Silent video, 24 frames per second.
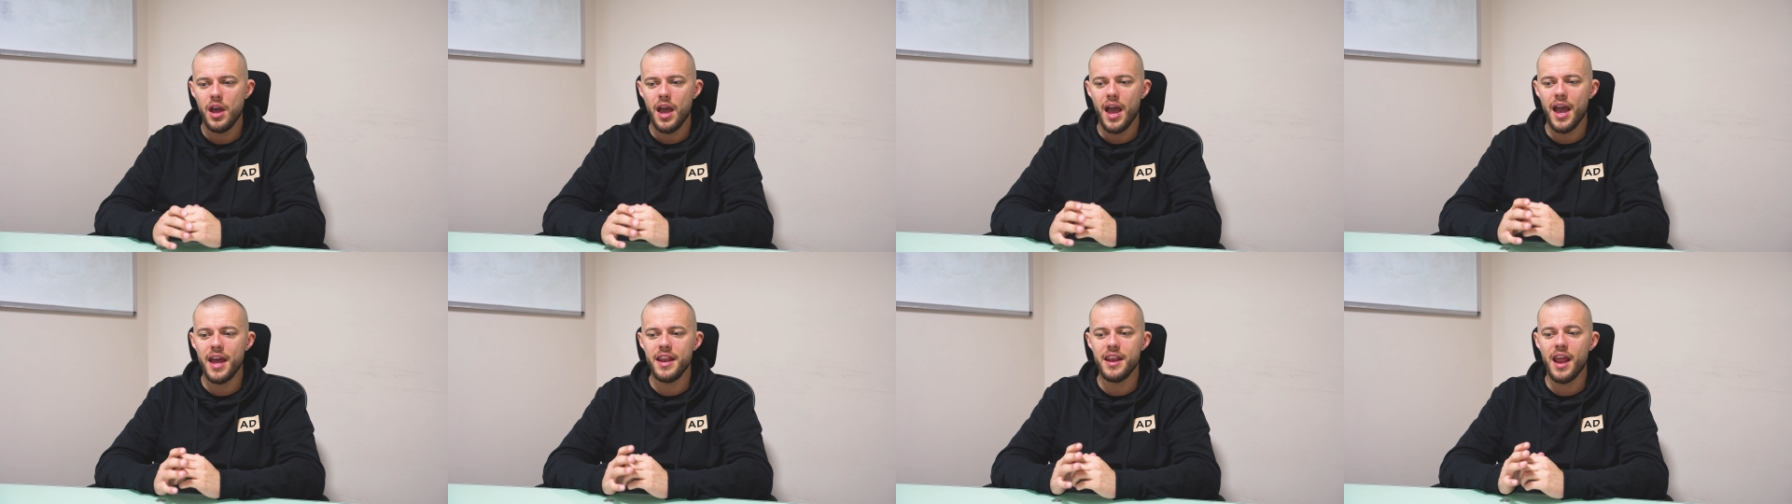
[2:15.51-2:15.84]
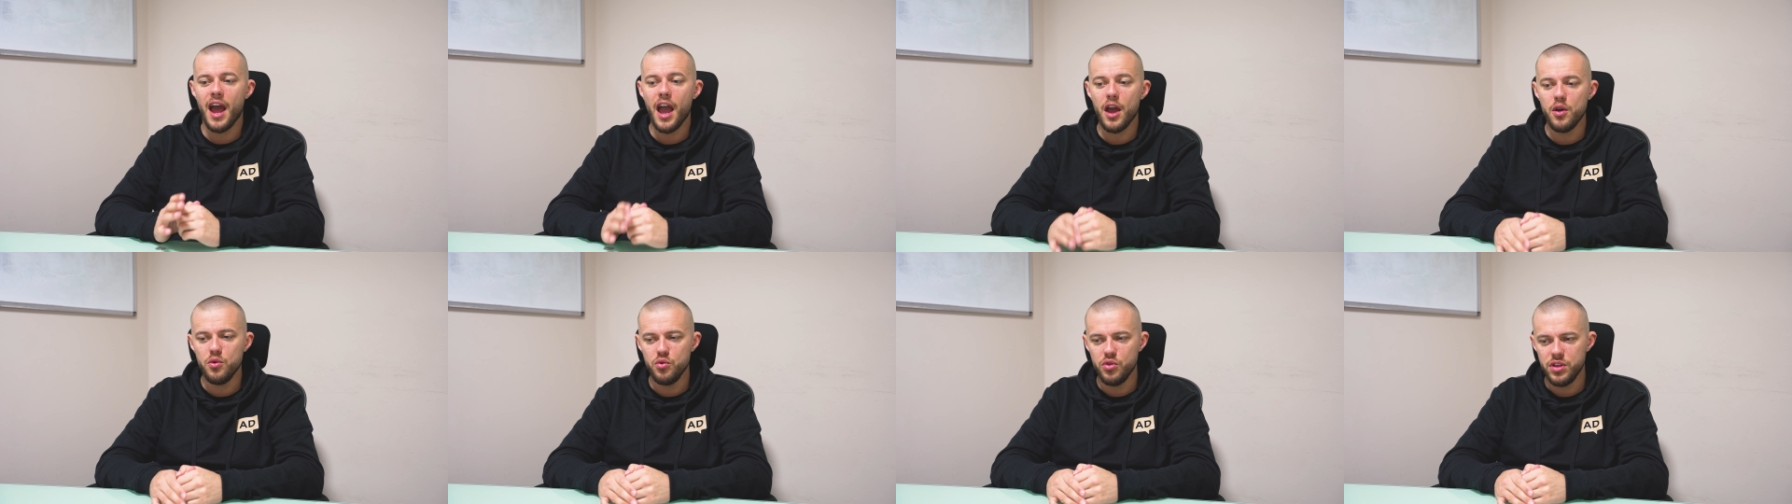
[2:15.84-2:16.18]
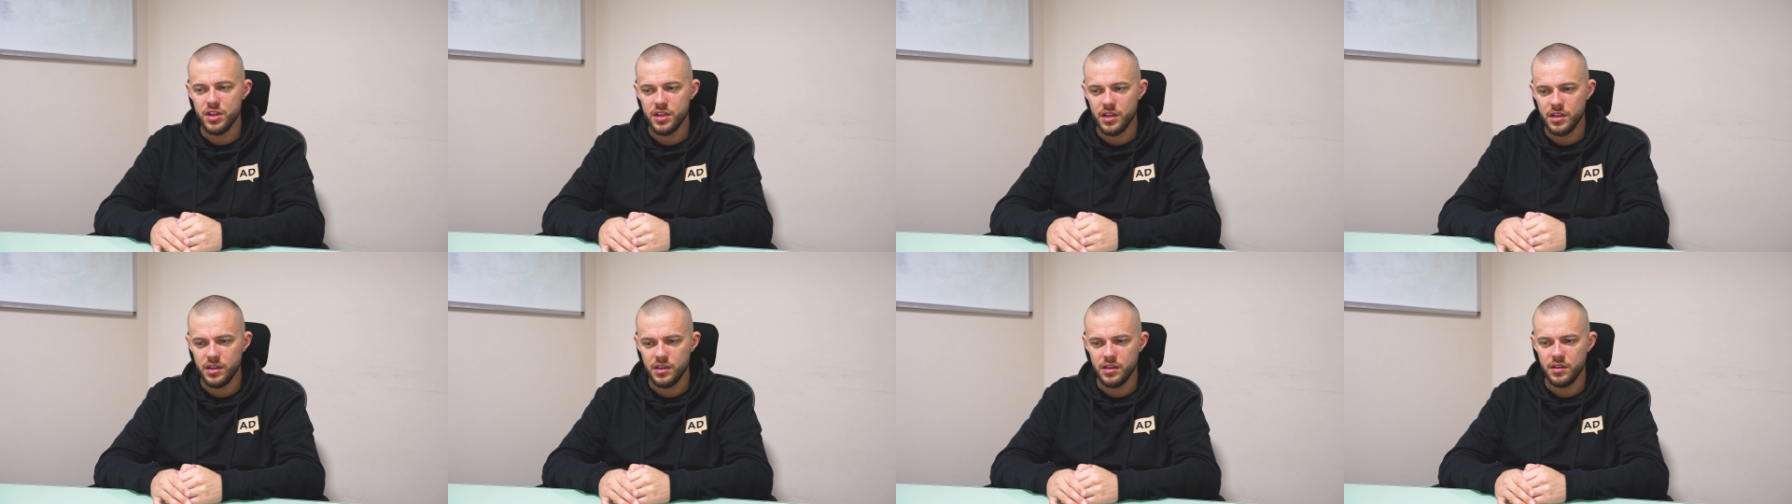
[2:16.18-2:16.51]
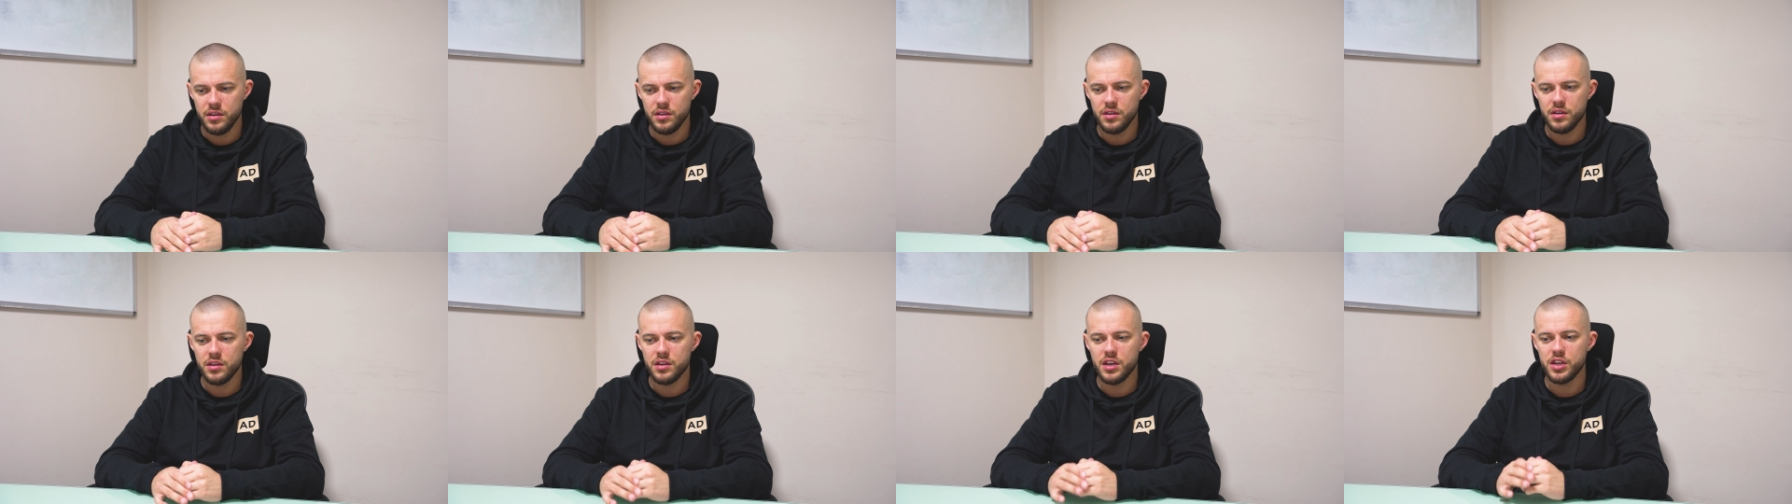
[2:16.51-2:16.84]
and how
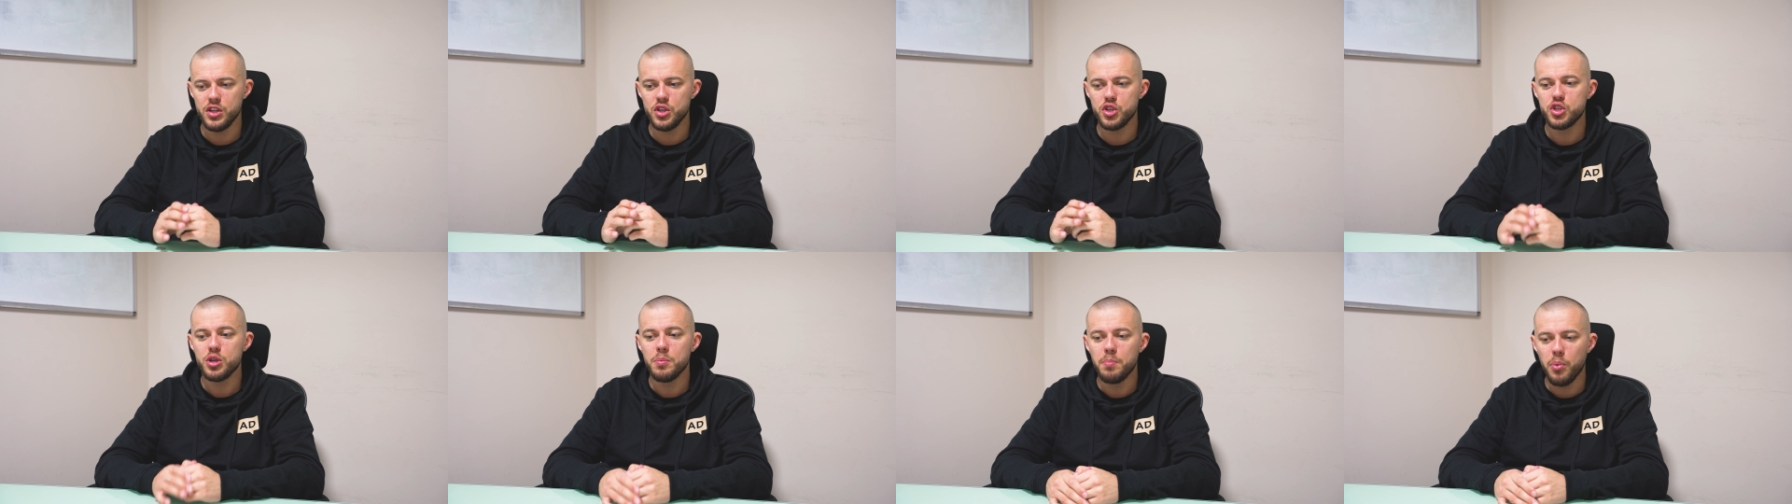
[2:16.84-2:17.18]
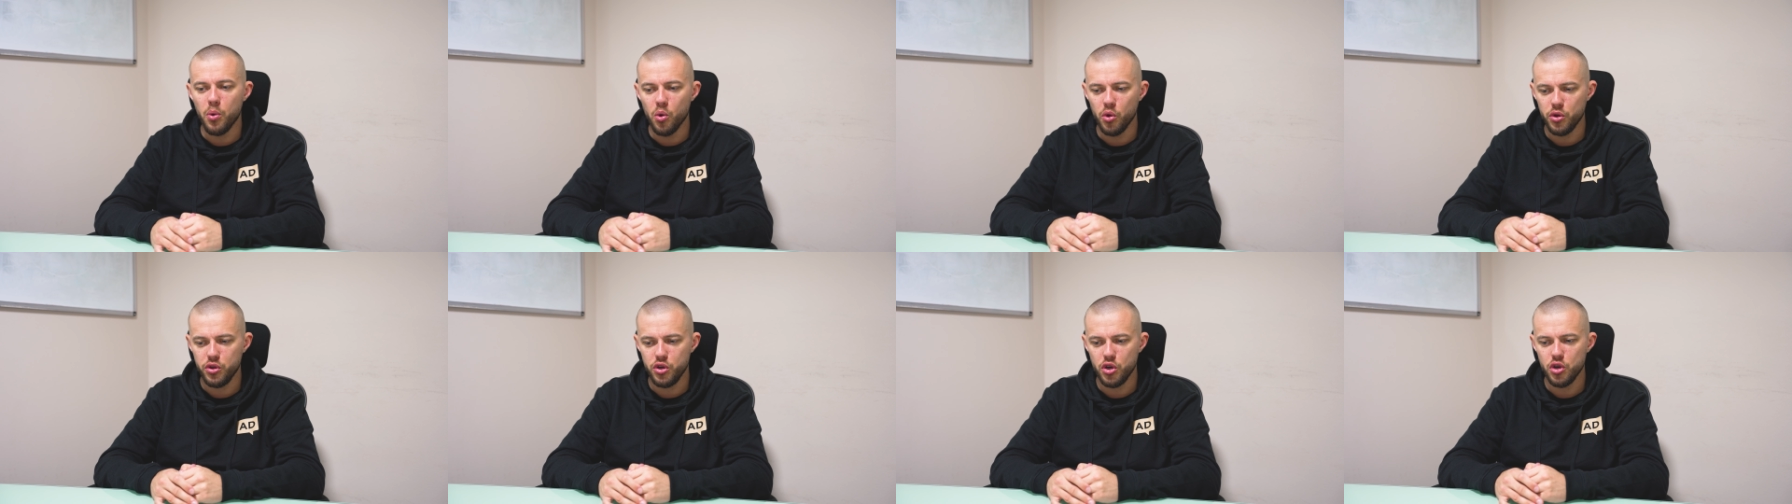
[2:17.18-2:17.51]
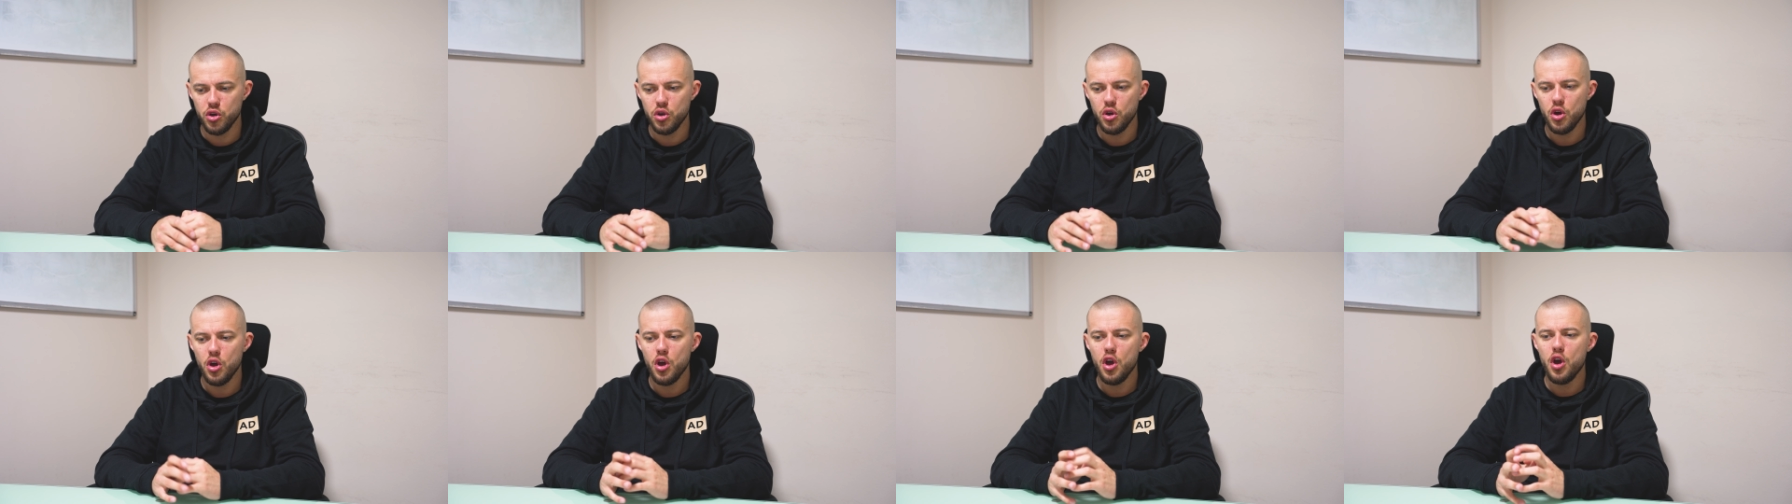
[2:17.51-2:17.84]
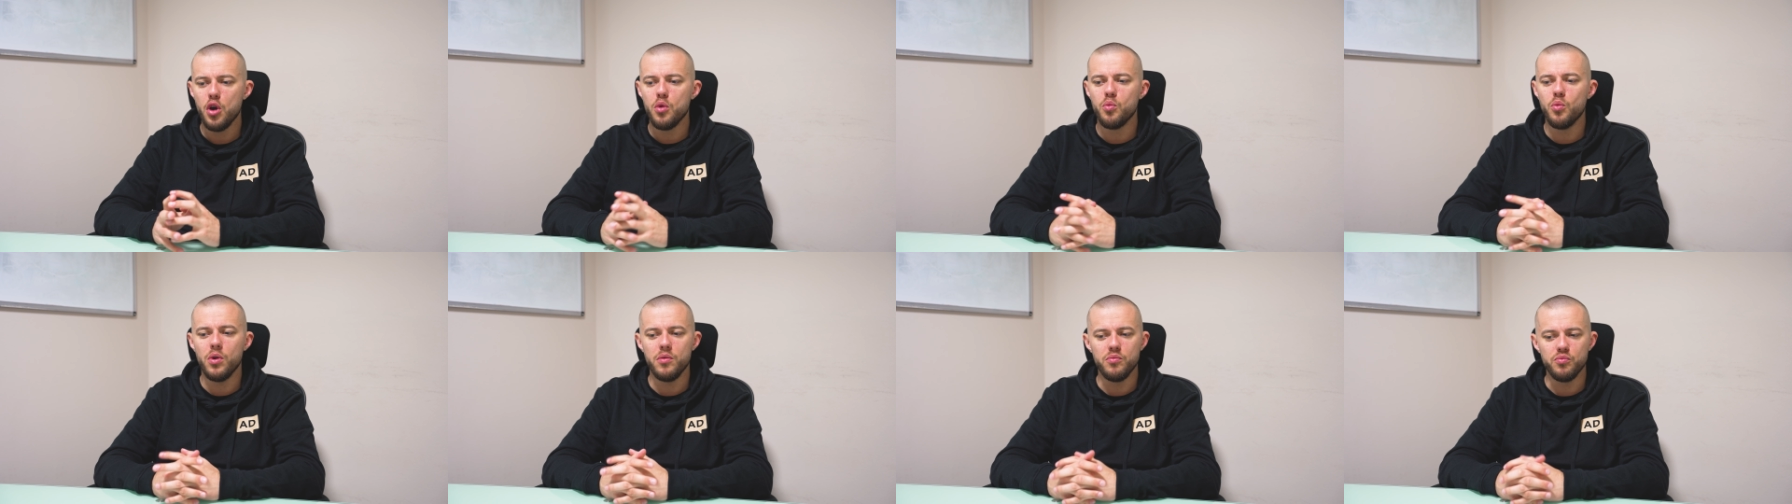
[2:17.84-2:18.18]
they can support you
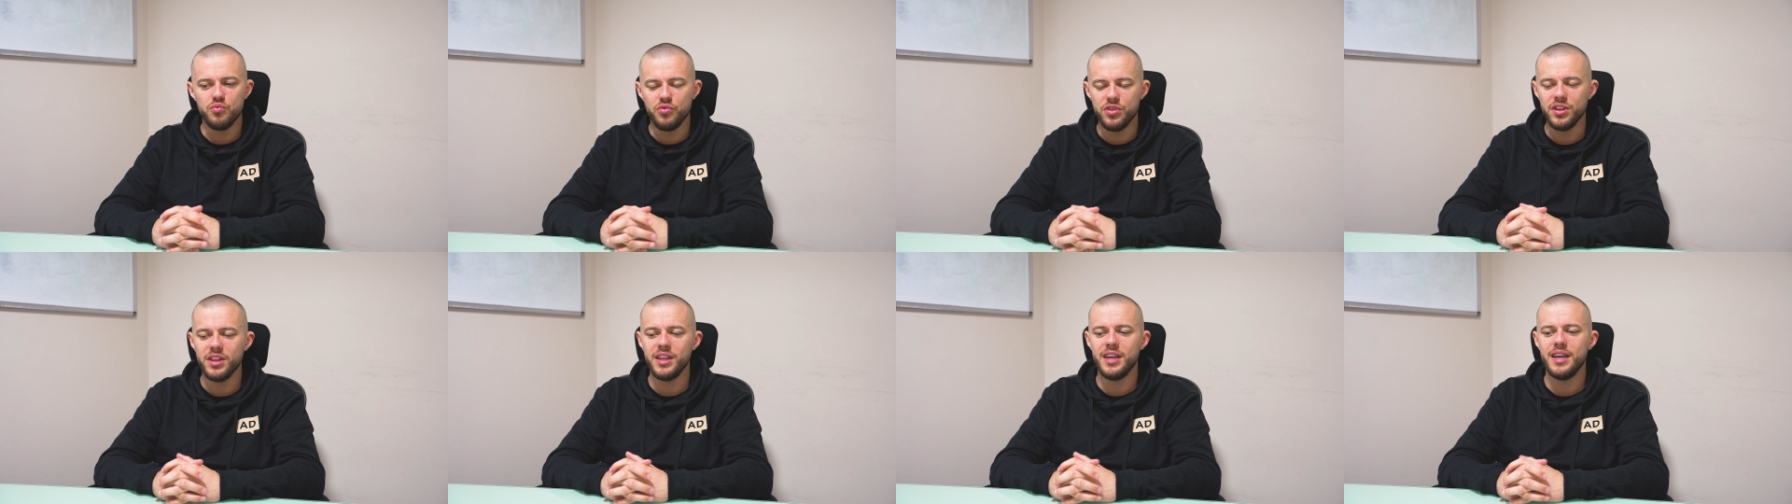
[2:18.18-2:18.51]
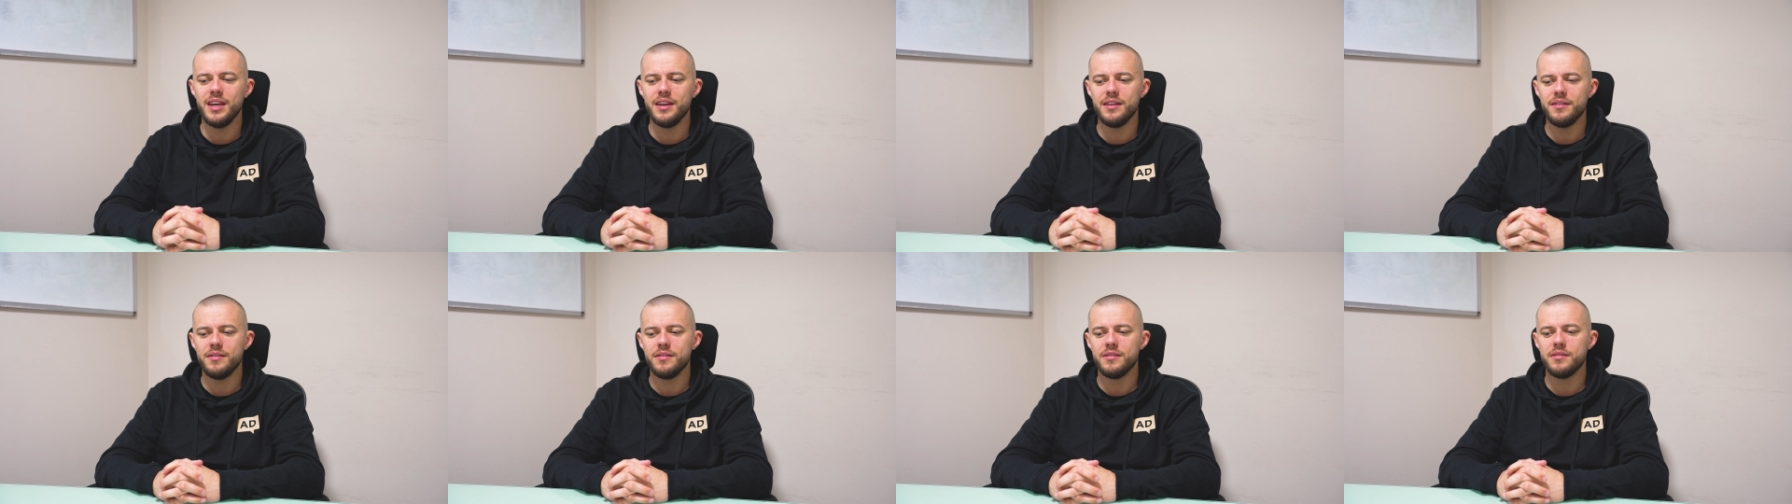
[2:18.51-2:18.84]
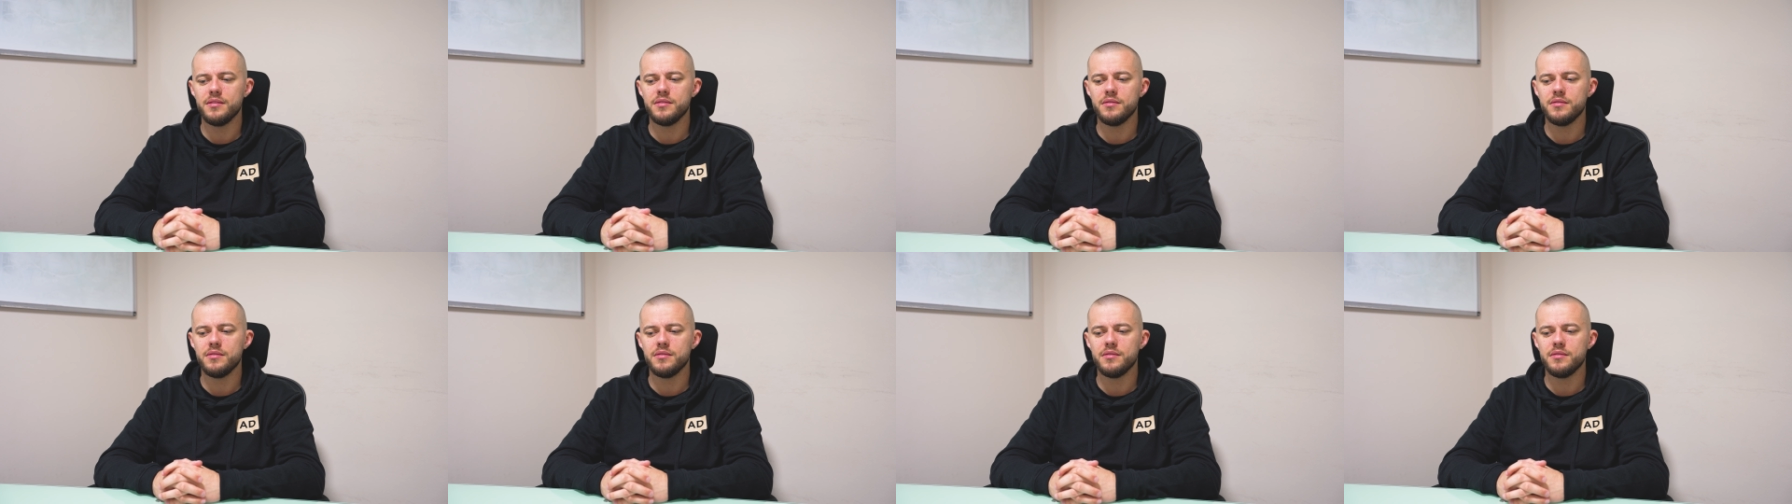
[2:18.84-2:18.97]
when really